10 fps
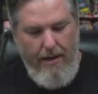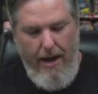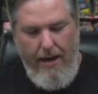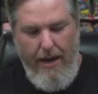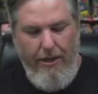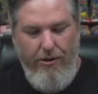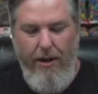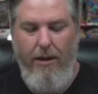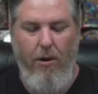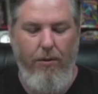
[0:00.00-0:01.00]
I
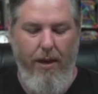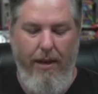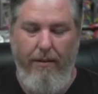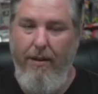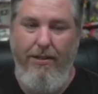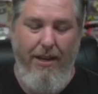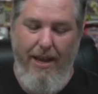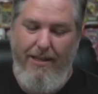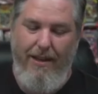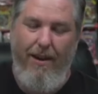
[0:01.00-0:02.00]
straight called that. I said
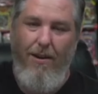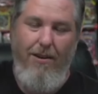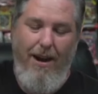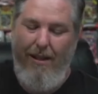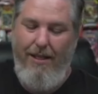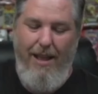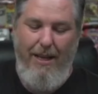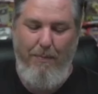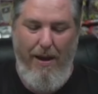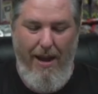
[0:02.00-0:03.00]
SIR out of the
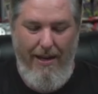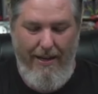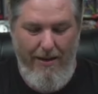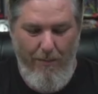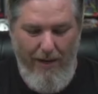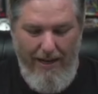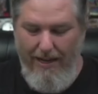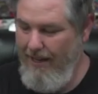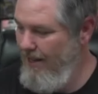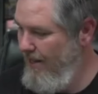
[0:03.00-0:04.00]
last pack, and
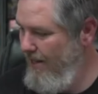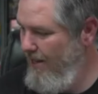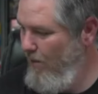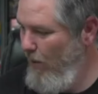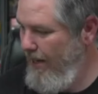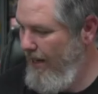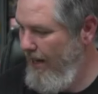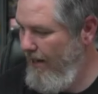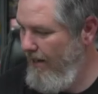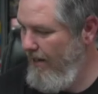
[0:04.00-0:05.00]
we
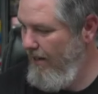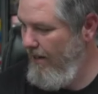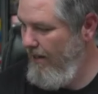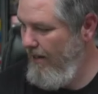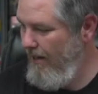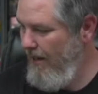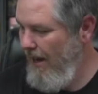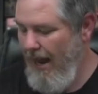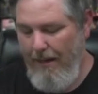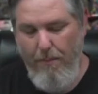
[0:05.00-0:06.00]
did it.
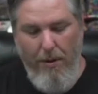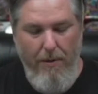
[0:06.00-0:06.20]
I could pretty